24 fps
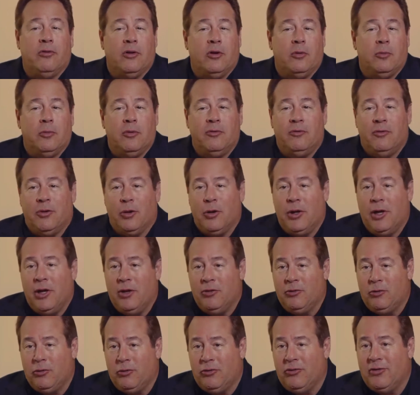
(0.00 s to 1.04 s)
and it'll be very
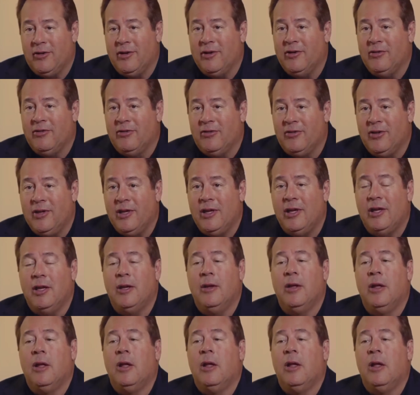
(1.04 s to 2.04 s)
interesting to see